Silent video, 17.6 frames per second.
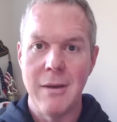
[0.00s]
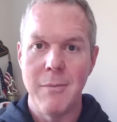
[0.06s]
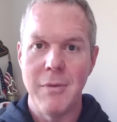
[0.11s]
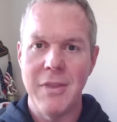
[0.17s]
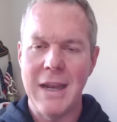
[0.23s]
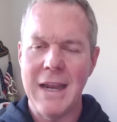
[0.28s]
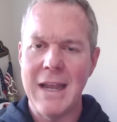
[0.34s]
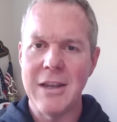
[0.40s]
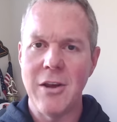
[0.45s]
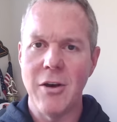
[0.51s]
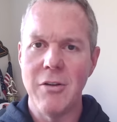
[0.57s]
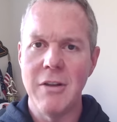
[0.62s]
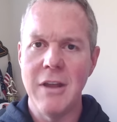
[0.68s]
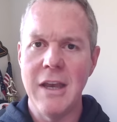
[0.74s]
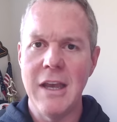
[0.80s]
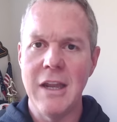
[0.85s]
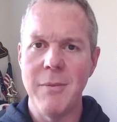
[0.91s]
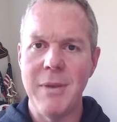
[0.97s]
But then I had to go a
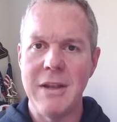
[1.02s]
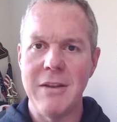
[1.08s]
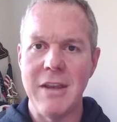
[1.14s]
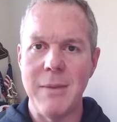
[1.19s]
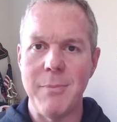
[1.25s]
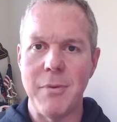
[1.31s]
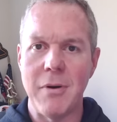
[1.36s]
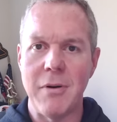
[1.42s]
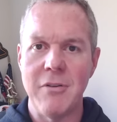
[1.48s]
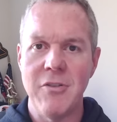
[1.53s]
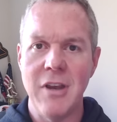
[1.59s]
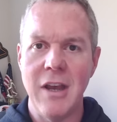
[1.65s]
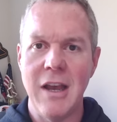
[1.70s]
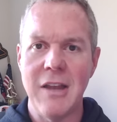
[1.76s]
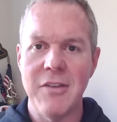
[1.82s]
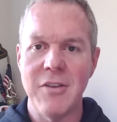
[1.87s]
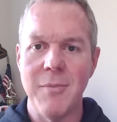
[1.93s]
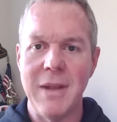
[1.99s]
little bit deeper,
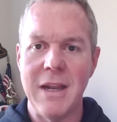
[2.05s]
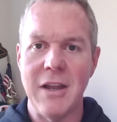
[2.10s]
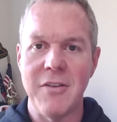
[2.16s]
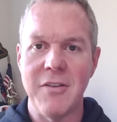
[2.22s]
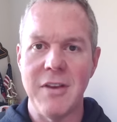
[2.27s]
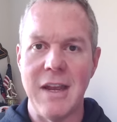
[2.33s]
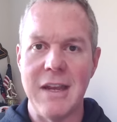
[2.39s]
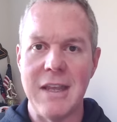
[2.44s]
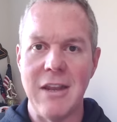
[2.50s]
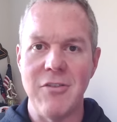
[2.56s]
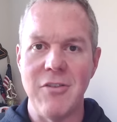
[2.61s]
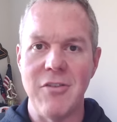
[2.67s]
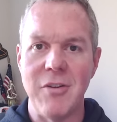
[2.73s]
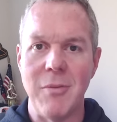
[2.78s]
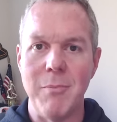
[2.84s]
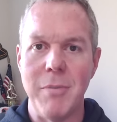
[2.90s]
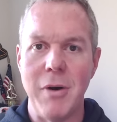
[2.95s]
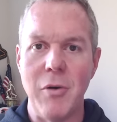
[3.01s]
just a bit outside, to get you
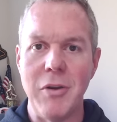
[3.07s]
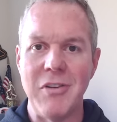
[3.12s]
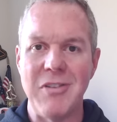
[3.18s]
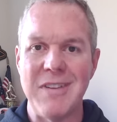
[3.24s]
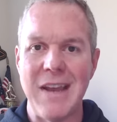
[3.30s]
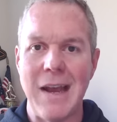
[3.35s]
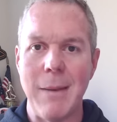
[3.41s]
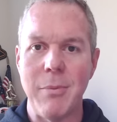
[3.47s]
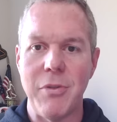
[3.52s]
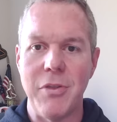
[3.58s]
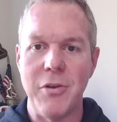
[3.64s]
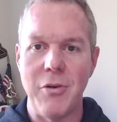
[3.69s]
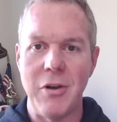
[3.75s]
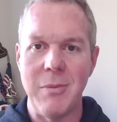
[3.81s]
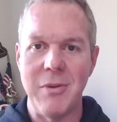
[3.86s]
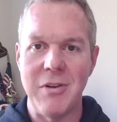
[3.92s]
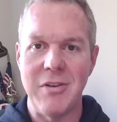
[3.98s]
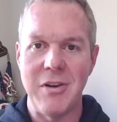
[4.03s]
some bonus top
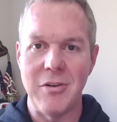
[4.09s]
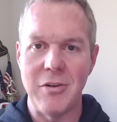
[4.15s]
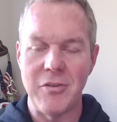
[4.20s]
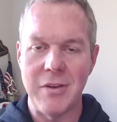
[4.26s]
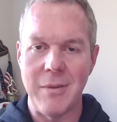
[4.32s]
thirty material.